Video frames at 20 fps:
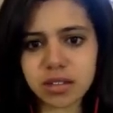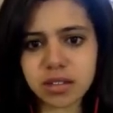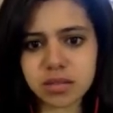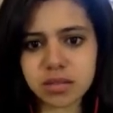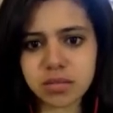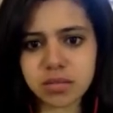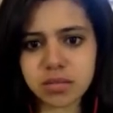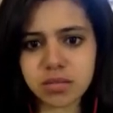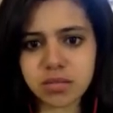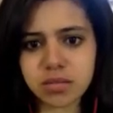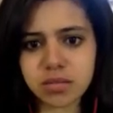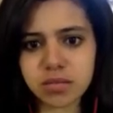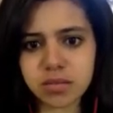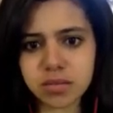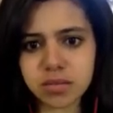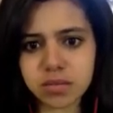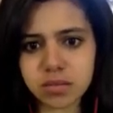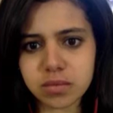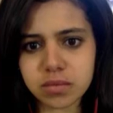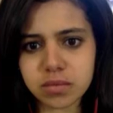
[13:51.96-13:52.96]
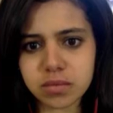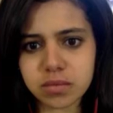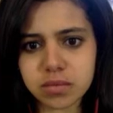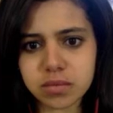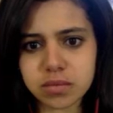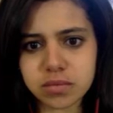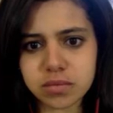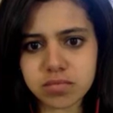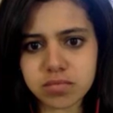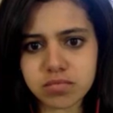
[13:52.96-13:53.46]

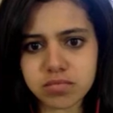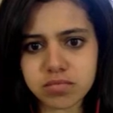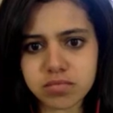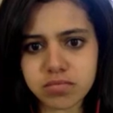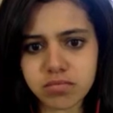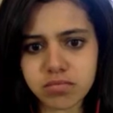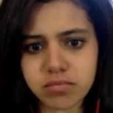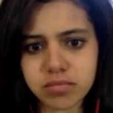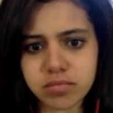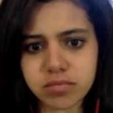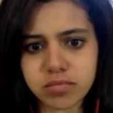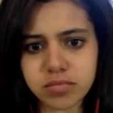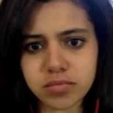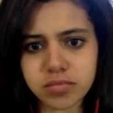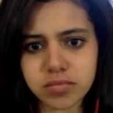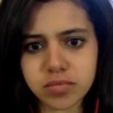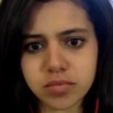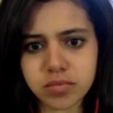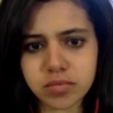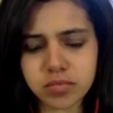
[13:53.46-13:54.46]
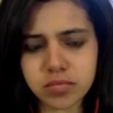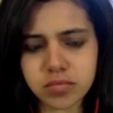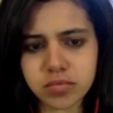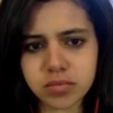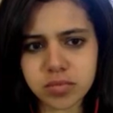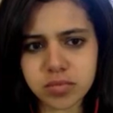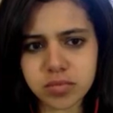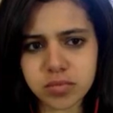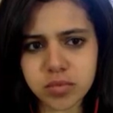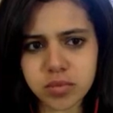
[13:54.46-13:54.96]

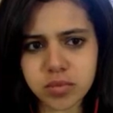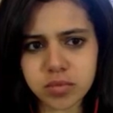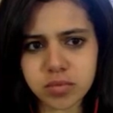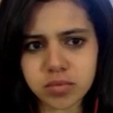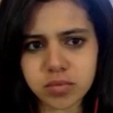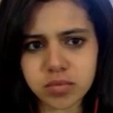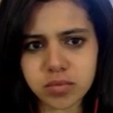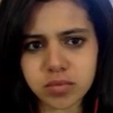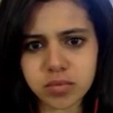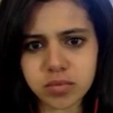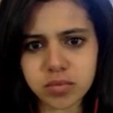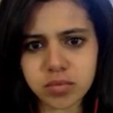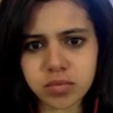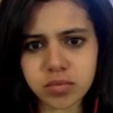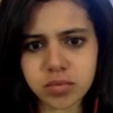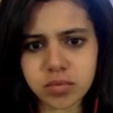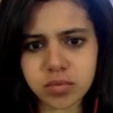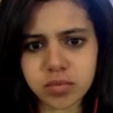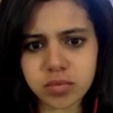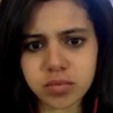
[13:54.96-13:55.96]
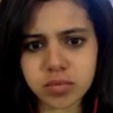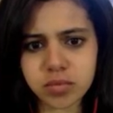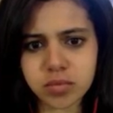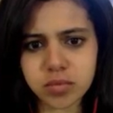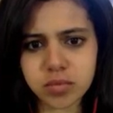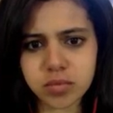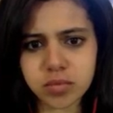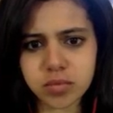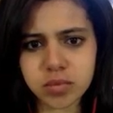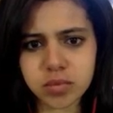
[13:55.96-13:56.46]

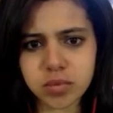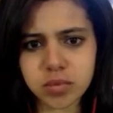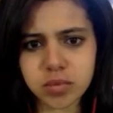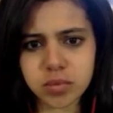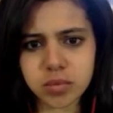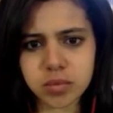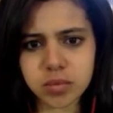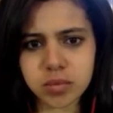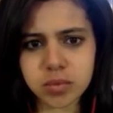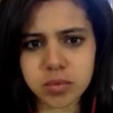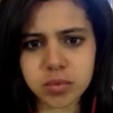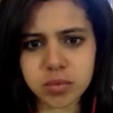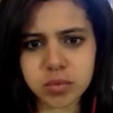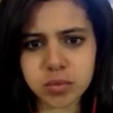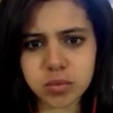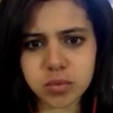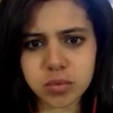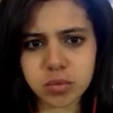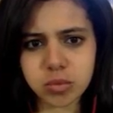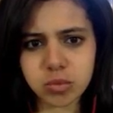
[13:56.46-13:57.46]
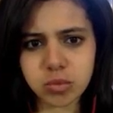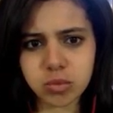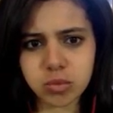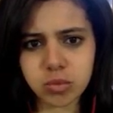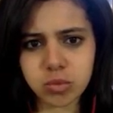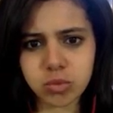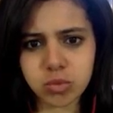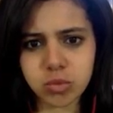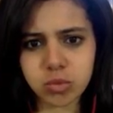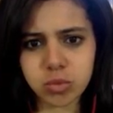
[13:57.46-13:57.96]

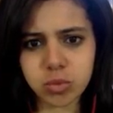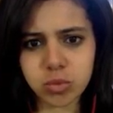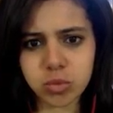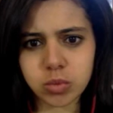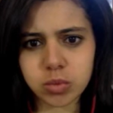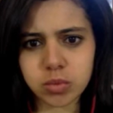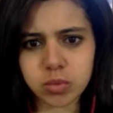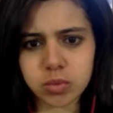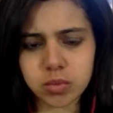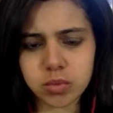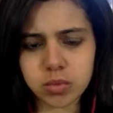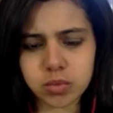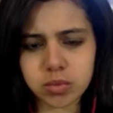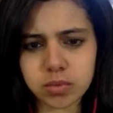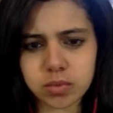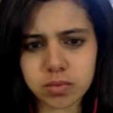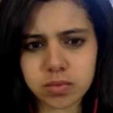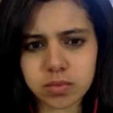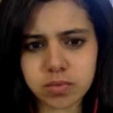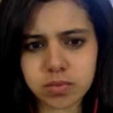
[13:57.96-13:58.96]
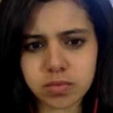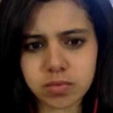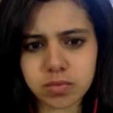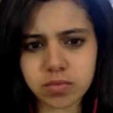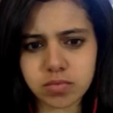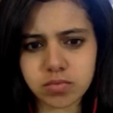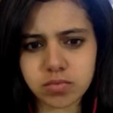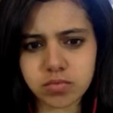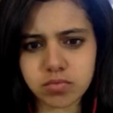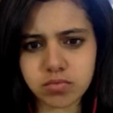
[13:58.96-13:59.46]

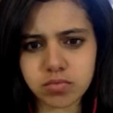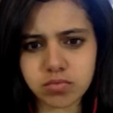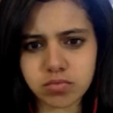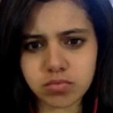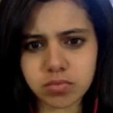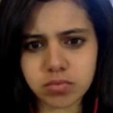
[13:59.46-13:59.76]
(silent)